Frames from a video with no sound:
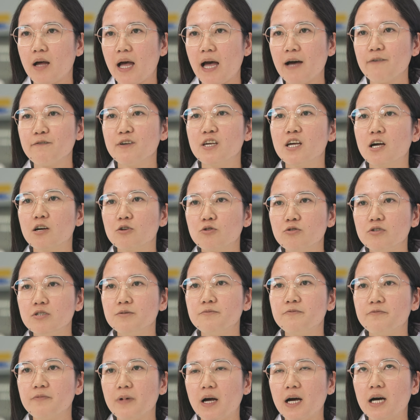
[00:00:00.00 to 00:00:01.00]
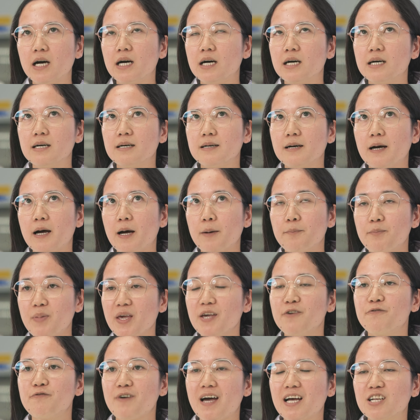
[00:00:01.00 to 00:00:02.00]
having a
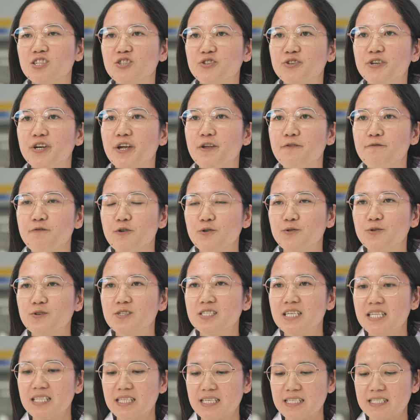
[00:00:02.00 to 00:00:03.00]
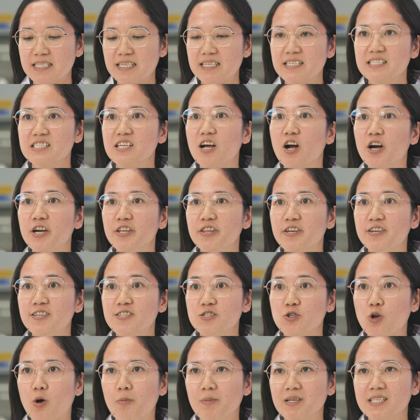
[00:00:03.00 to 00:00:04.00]
big factor in photosynthesis are their
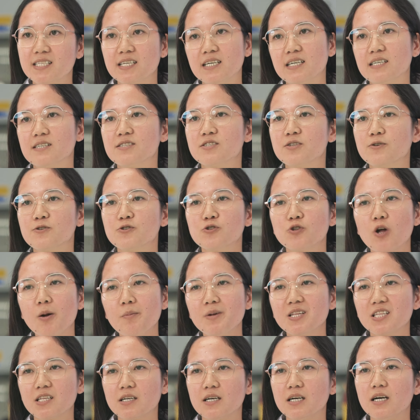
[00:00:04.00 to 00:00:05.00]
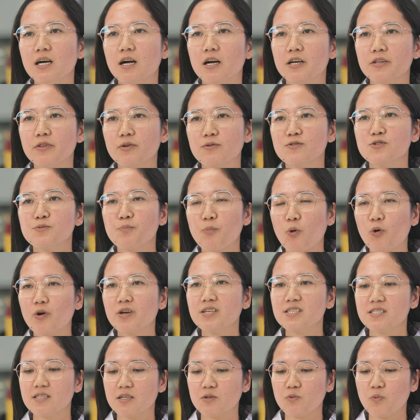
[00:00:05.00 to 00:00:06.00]
stomata. So stomata are those
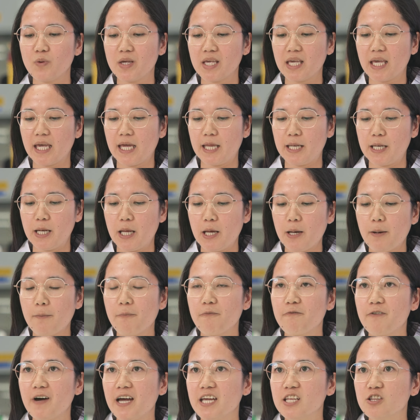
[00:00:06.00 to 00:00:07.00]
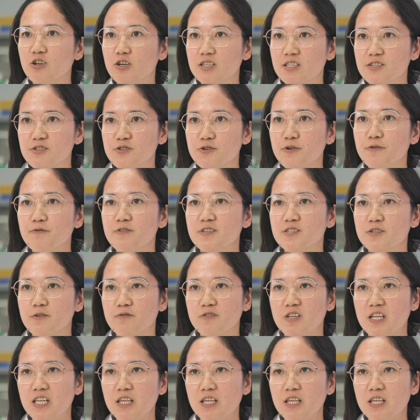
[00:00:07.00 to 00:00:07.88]
pores that we can find on the surface of the